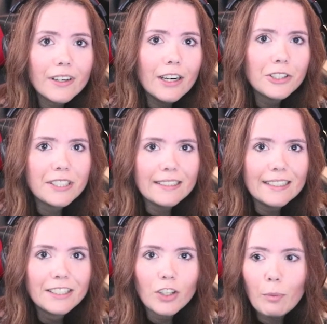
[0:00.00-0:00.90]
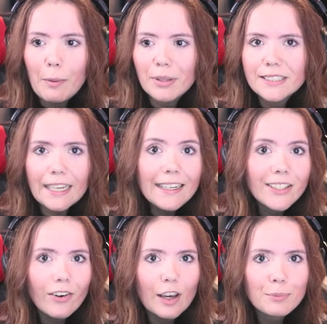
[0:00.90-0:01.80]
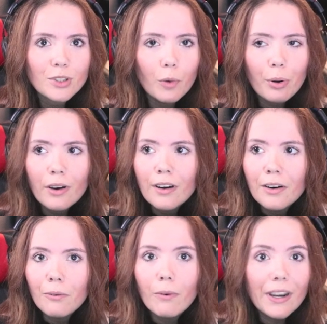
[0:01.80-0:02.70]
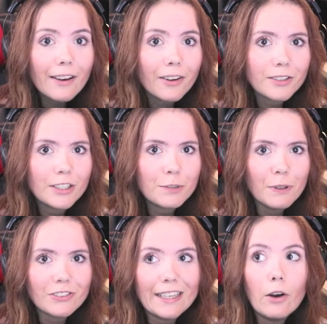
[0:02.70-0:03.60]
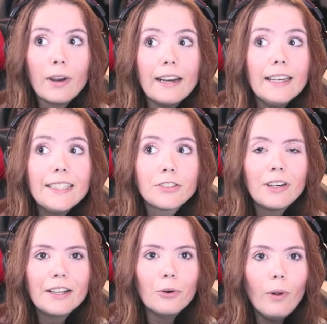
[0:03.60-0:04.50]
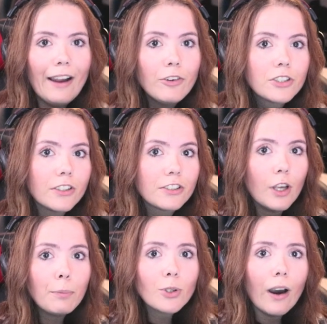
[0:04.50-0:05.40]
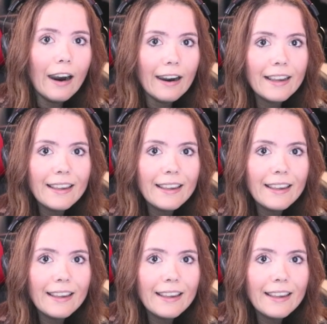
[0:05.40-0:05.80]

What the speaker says: low settings on my potato laptop. When I got to the spot, I was like, okay, this is really cool. I would turn it up to high,